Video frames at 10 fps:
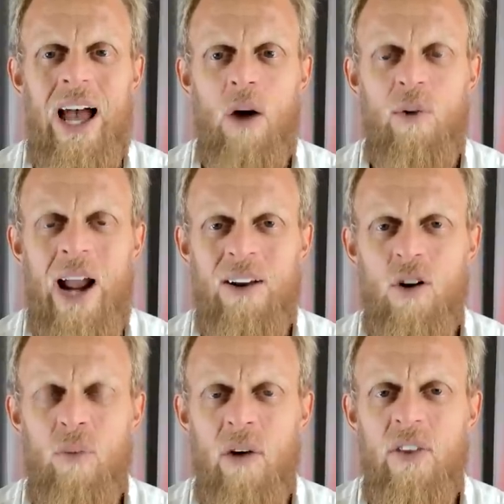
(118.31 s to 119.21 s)
a
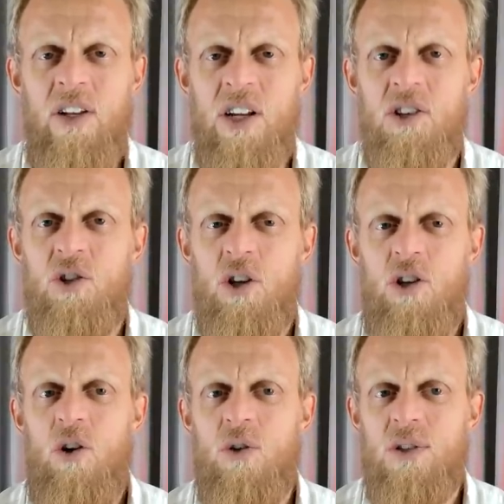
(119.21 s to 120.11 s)
reactor above the dish
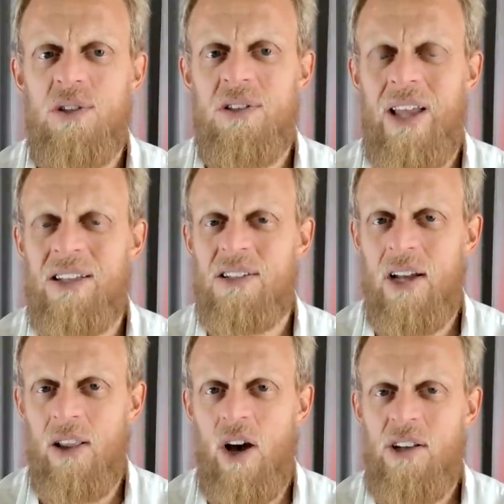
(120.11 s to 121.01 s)
uses that
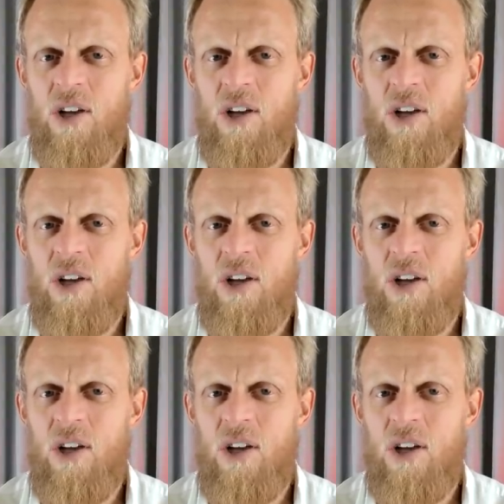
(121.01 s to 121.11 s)
sunlight